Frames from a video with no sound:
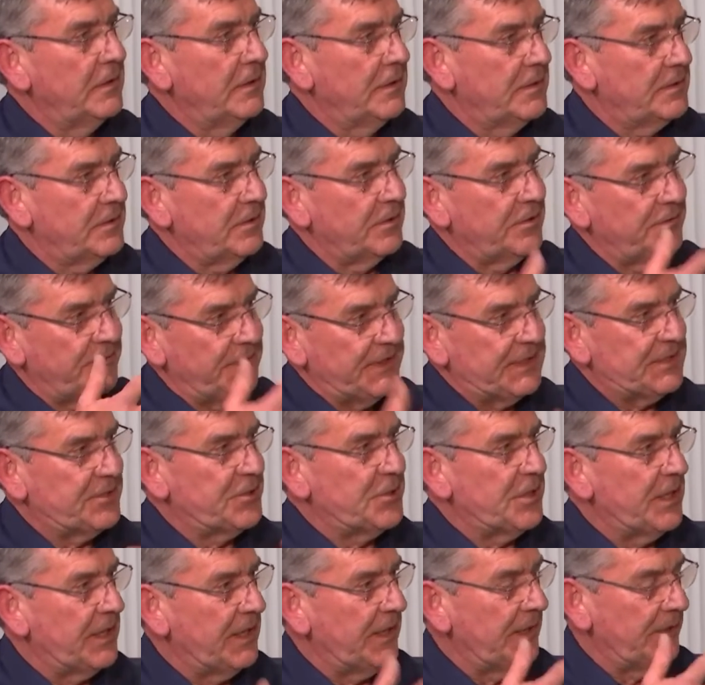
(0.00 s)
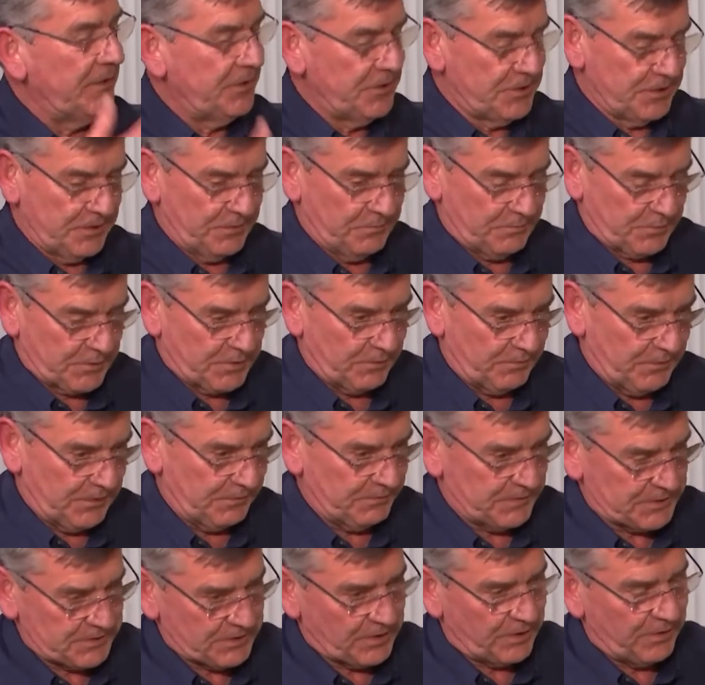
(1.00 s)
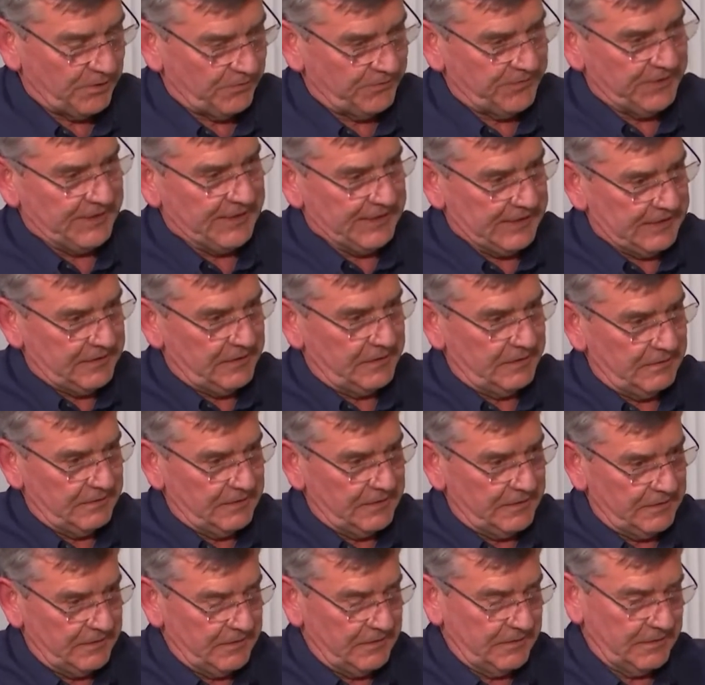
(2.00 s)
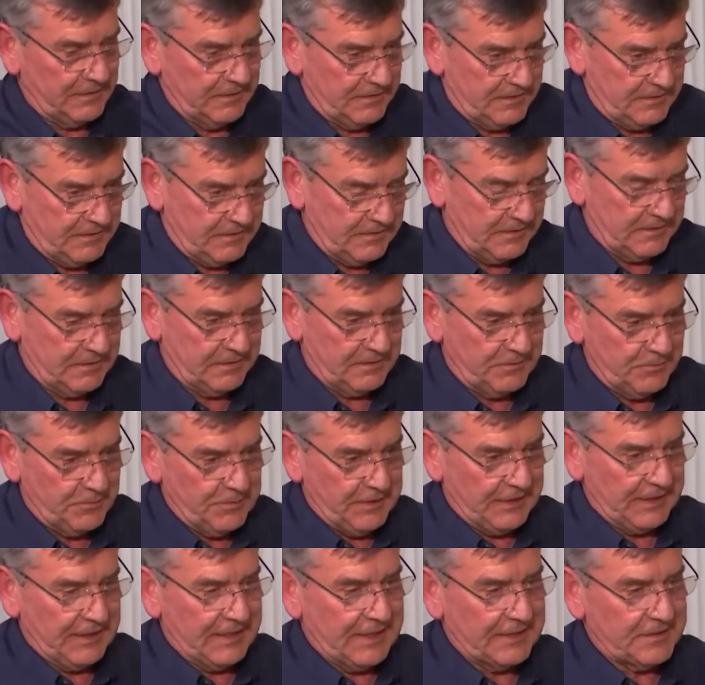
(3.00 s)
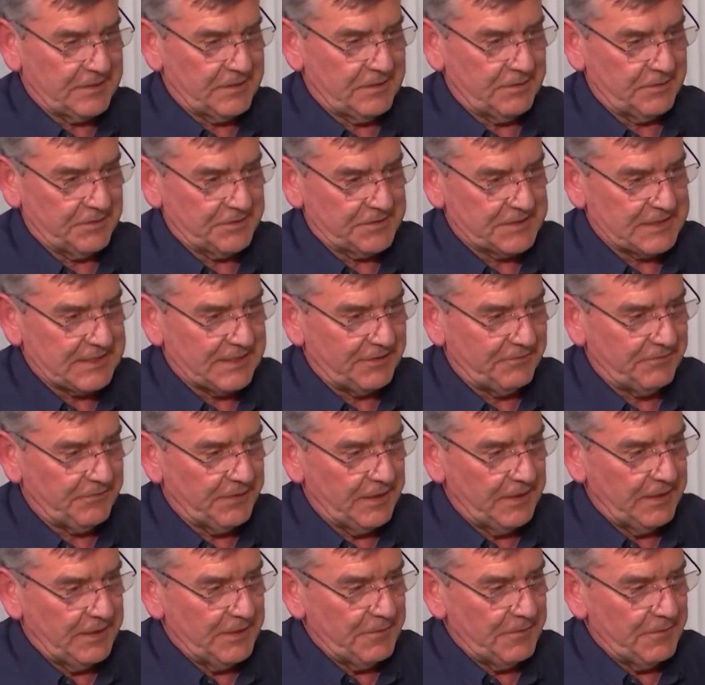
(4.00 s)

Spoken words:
sort of exchange and problem solving and doing that sort of stuff,